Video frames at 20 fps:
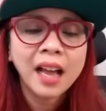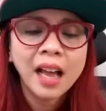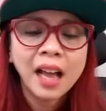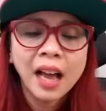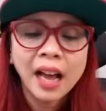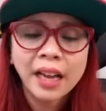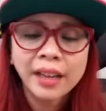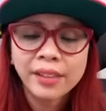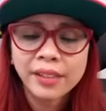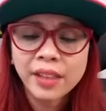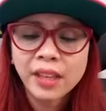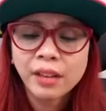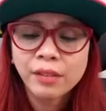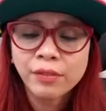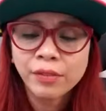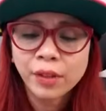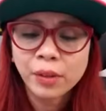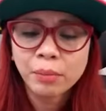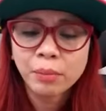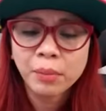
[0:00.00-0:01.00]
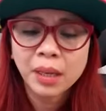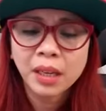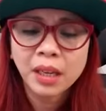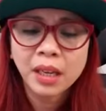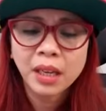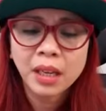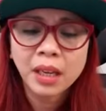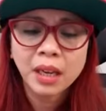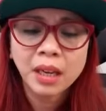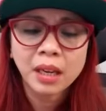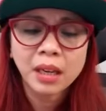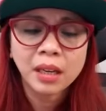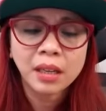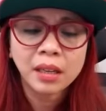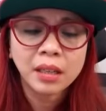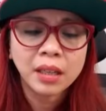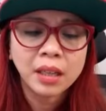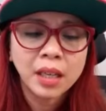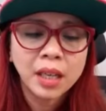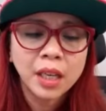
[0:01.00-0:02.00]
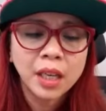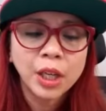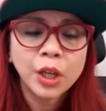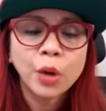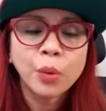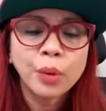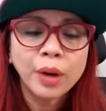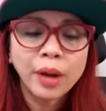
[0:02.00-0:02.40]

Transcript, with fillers: I think for me, uh, you know,